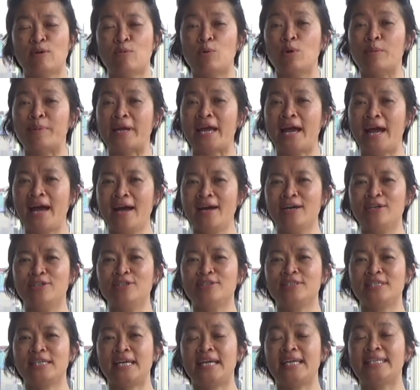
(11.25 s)
will be
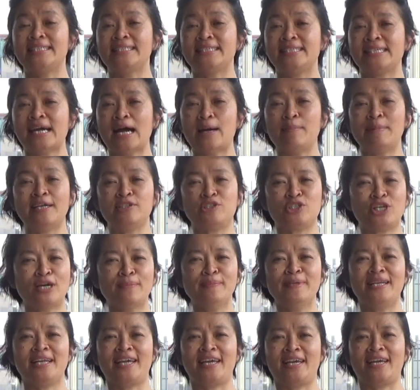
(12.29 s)
held in Damme,
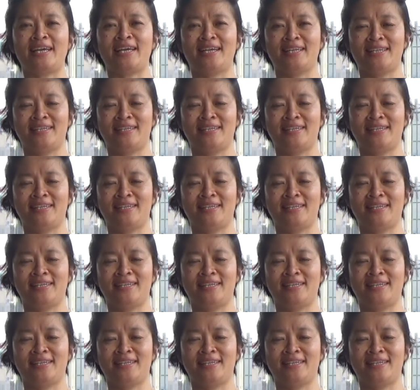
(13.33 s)
Germany.